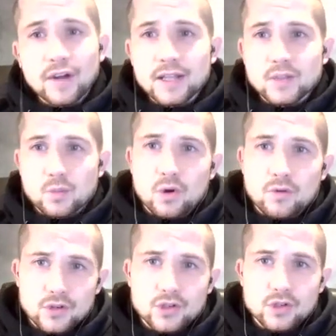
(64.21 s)
fans won
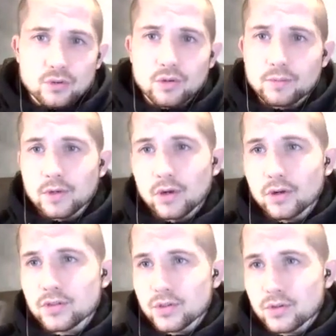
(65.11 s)
for sure. Another
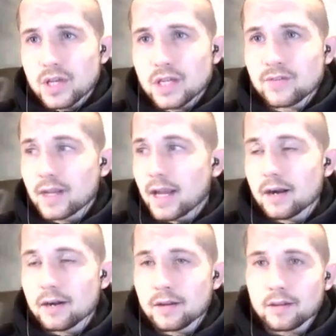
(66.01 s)
successful
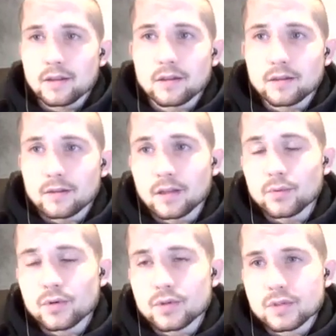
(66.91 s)
card in the in the
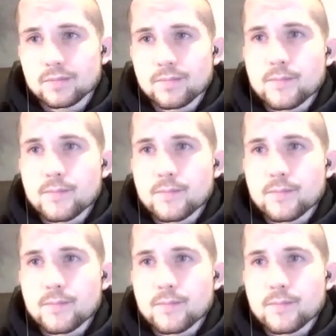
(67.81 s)
books.